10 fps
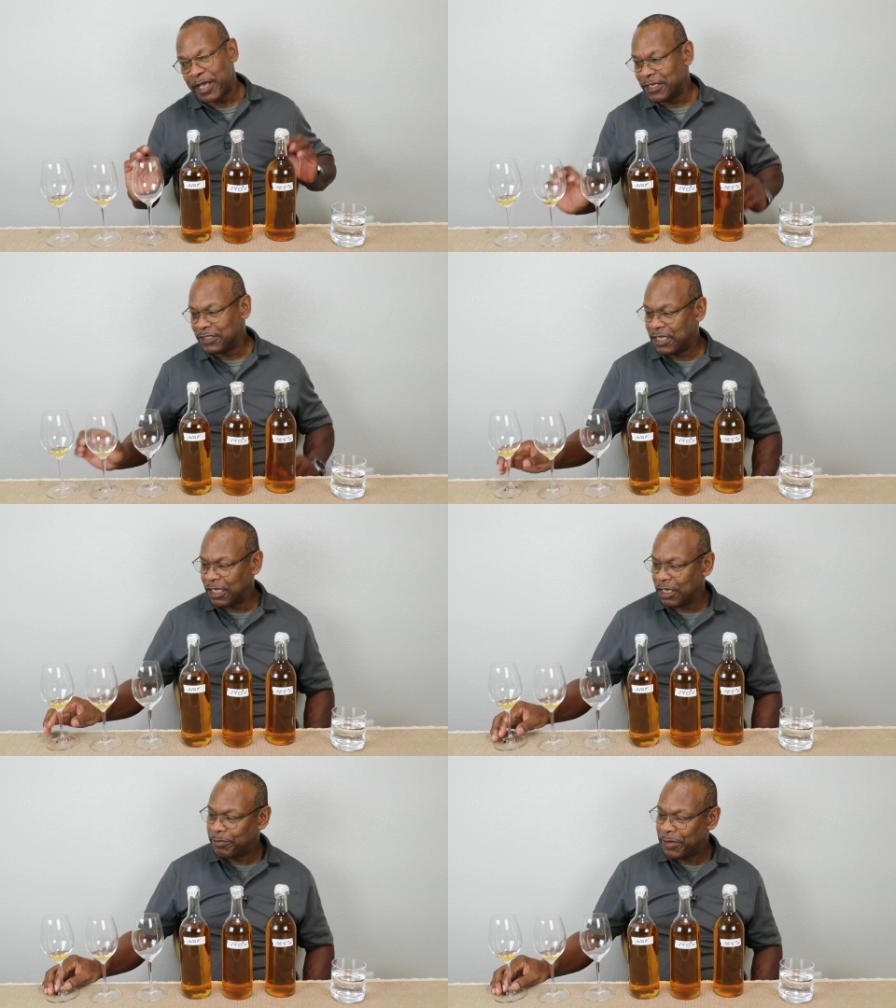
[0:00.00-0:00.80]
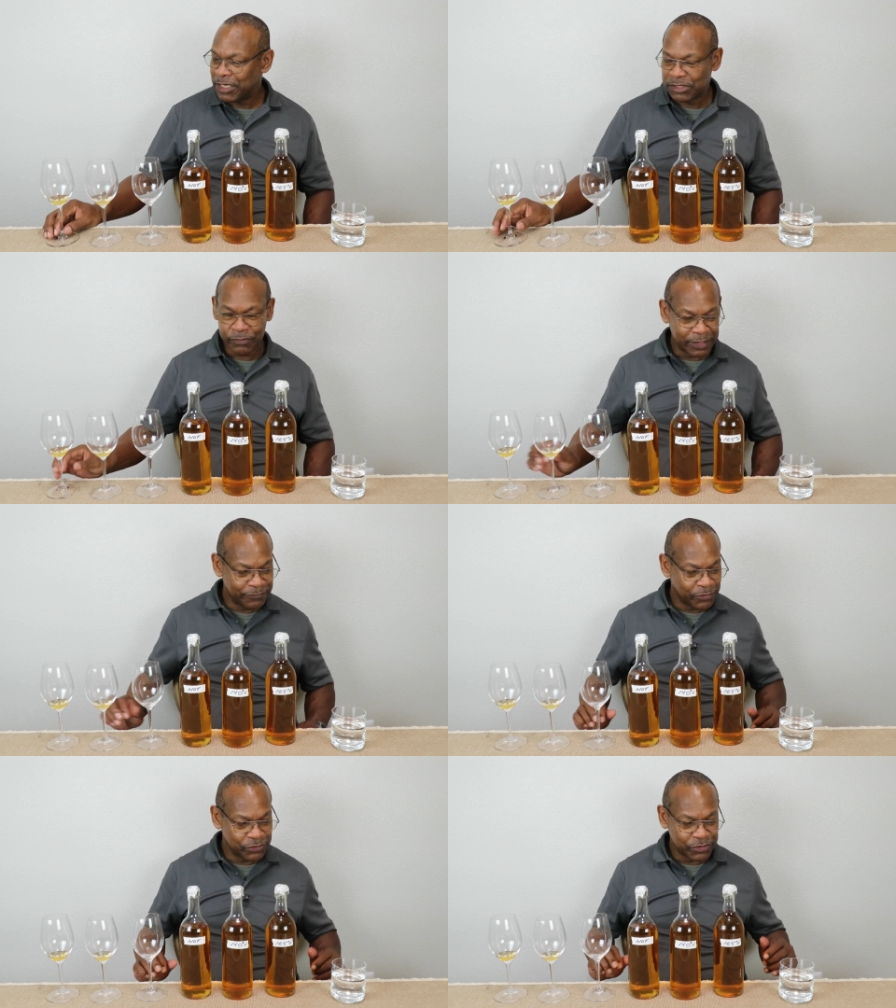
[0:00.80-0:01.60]
as the
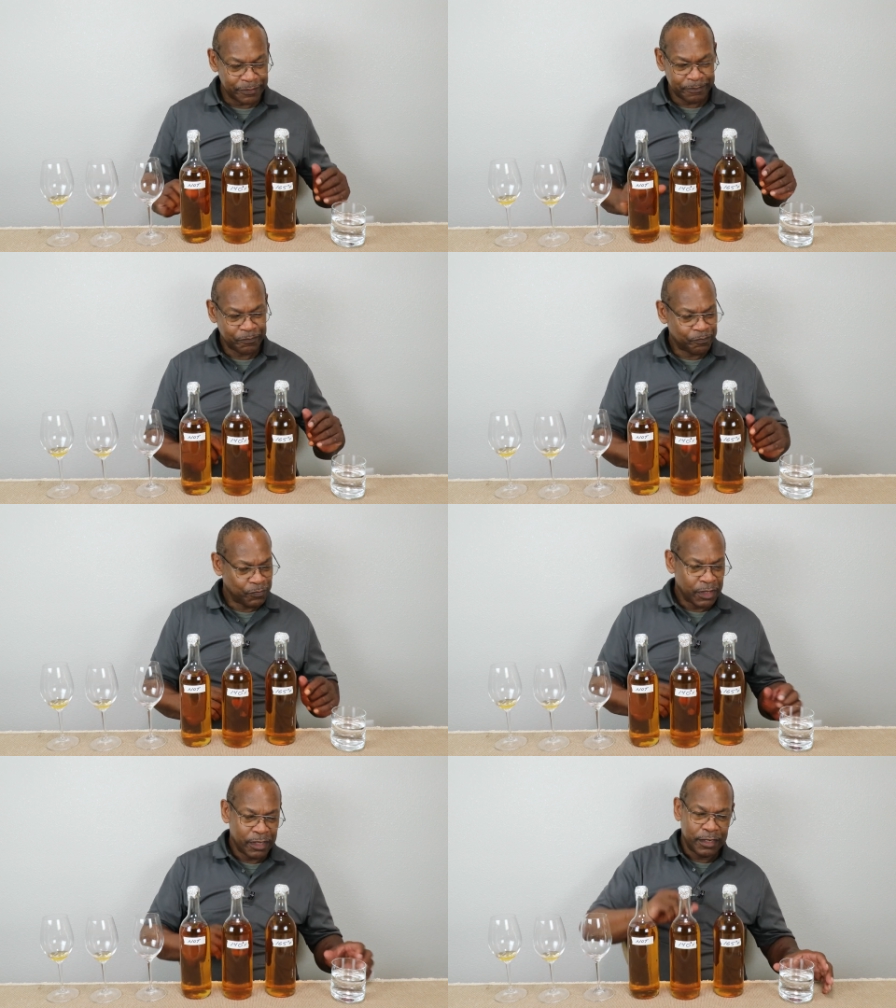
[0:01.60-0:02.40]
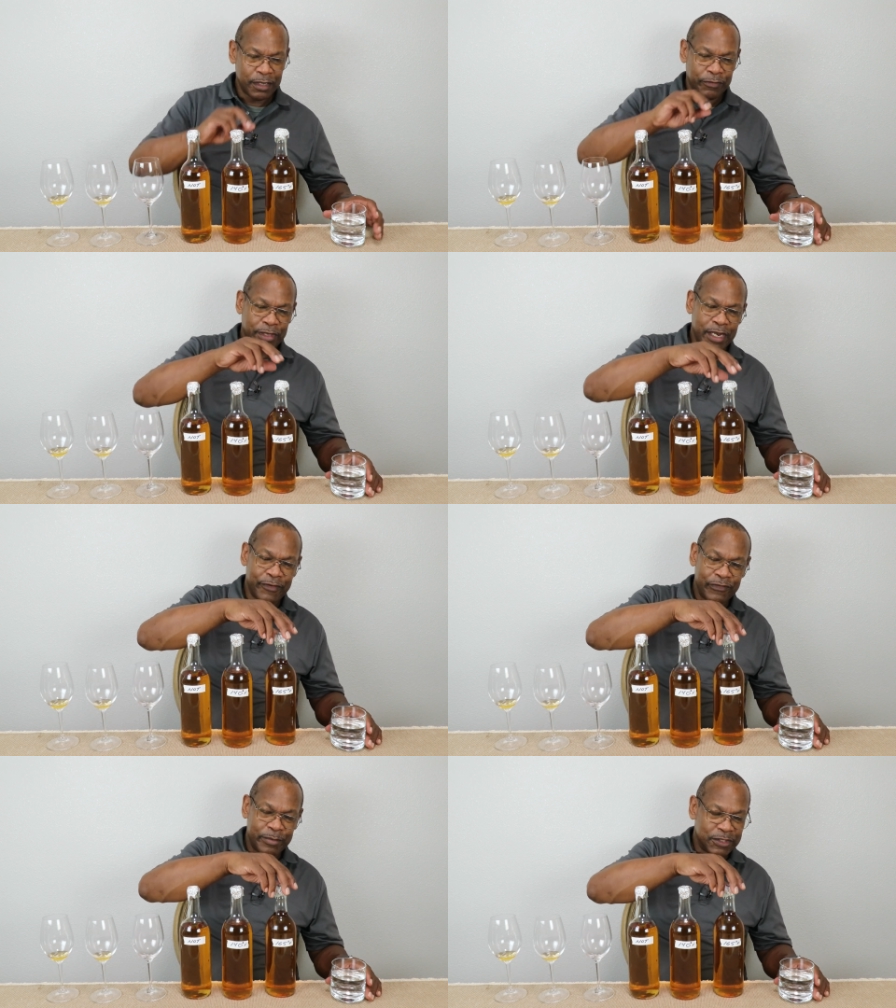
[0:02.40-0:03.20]
unpasteurized version. Now, with that
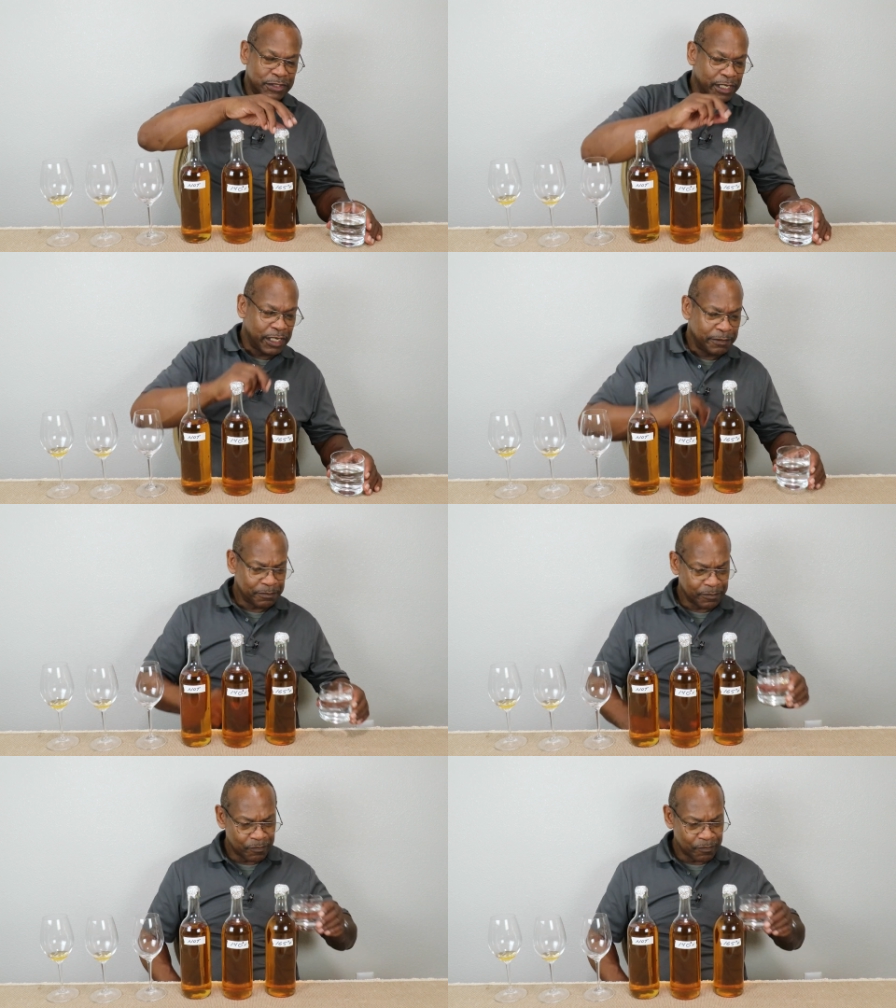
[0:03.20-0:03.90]
having been said,